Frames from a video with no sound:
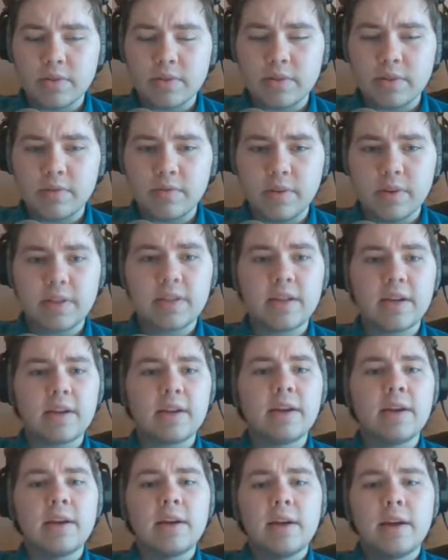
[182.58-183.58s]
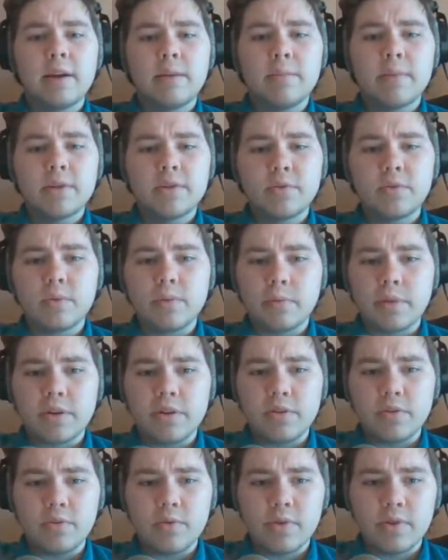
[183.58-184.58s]
and stuff like that. I'm not sure what I'm going
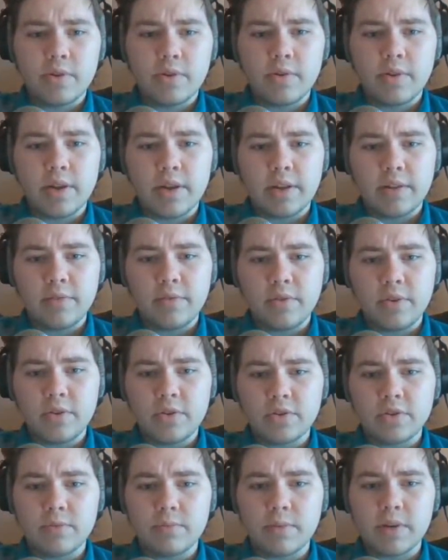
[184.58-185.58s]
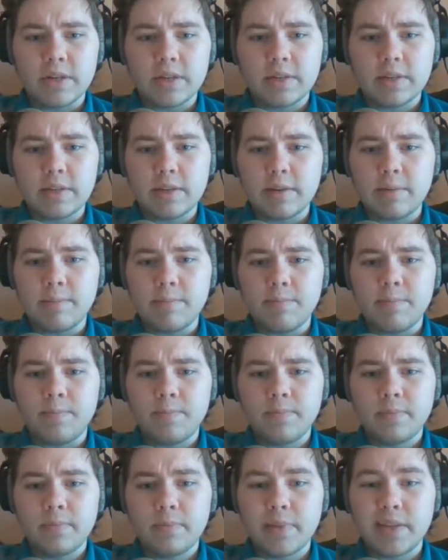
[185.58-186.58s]
to do with all that in the future, but
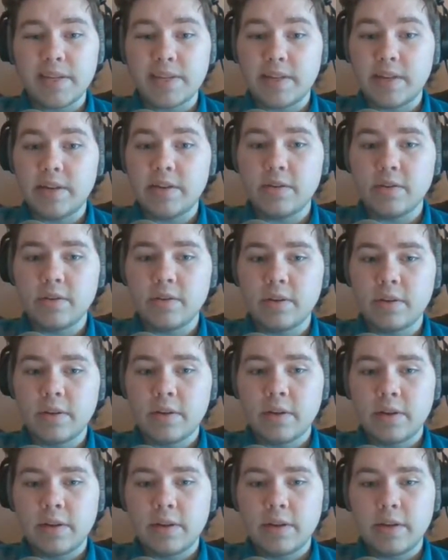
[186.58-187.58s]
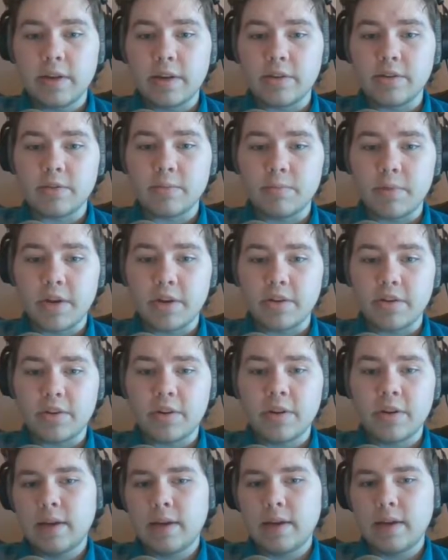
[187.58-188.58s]
it's here. Yeah, here's some iron.
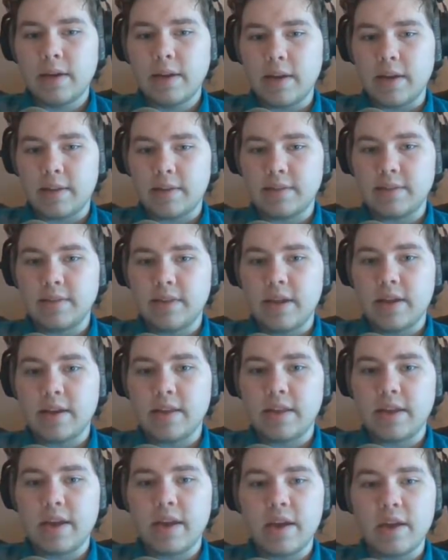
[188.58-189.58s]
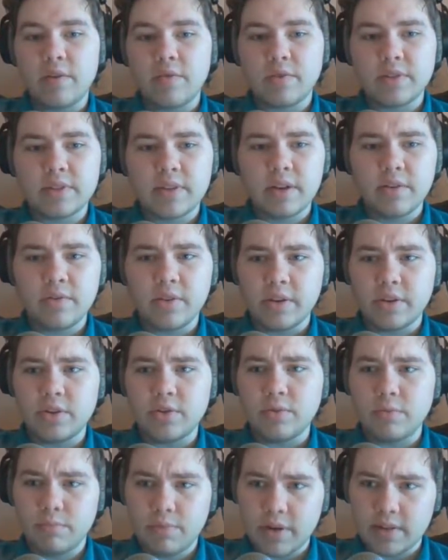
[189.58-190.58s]
And yeah, this is the end of the cave. It's not really
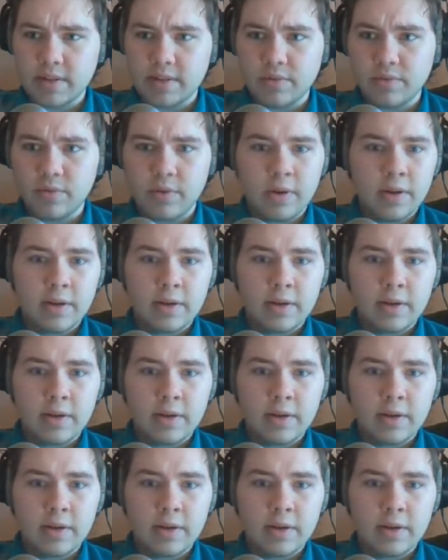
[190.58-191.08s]
too impressive,